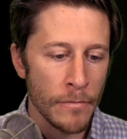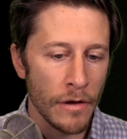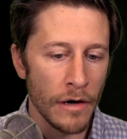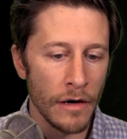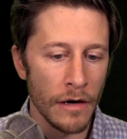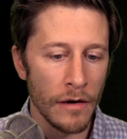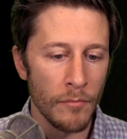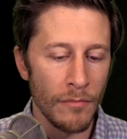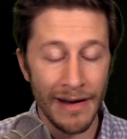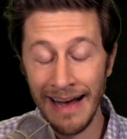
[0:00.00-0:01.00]

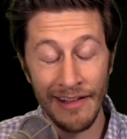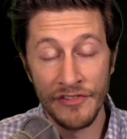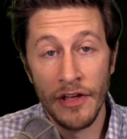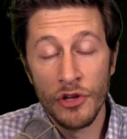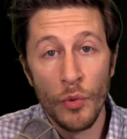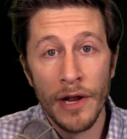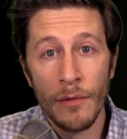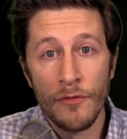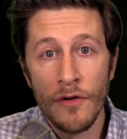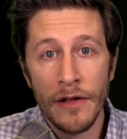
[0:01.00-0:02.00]
I'll tell you right
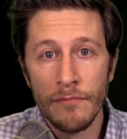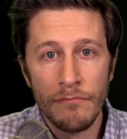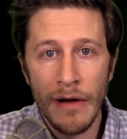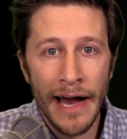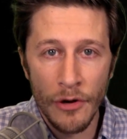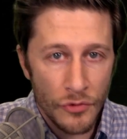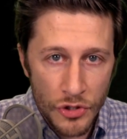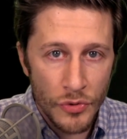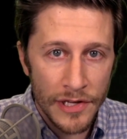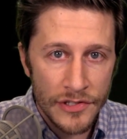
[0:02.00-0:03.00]
up front, I don't
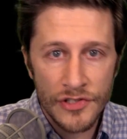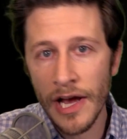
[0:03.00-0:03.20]
do this.